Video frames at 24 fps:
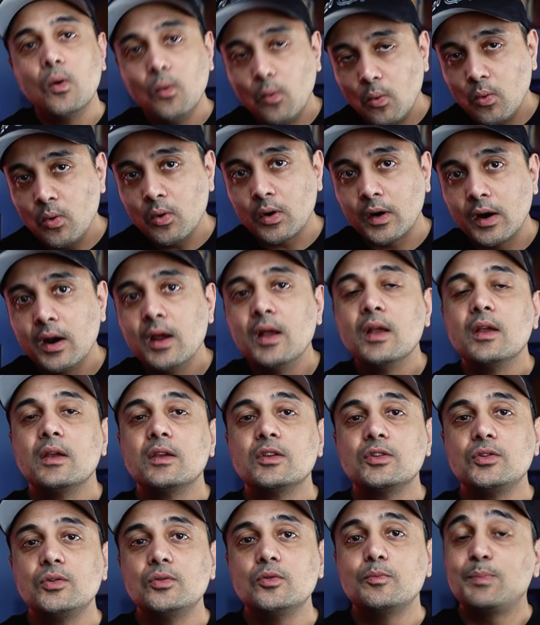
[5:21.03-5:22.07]
or
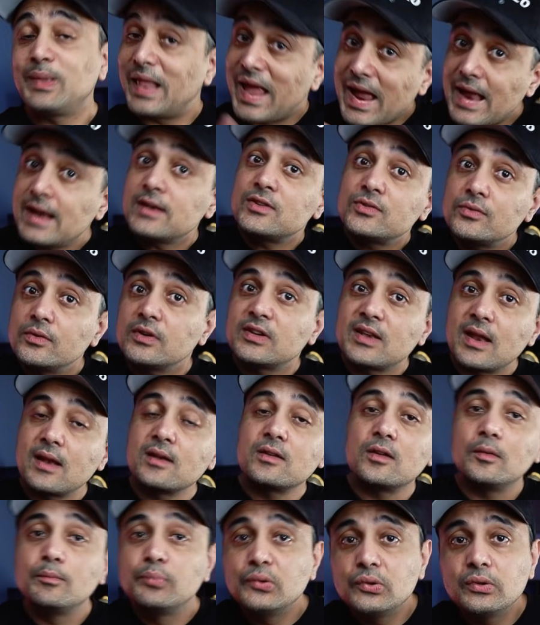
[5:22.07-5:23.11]
you plan to
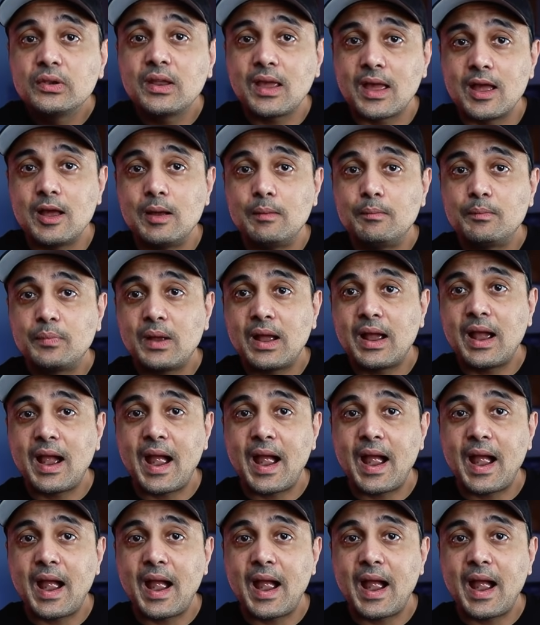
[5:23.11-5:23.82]
attend a bootcamp,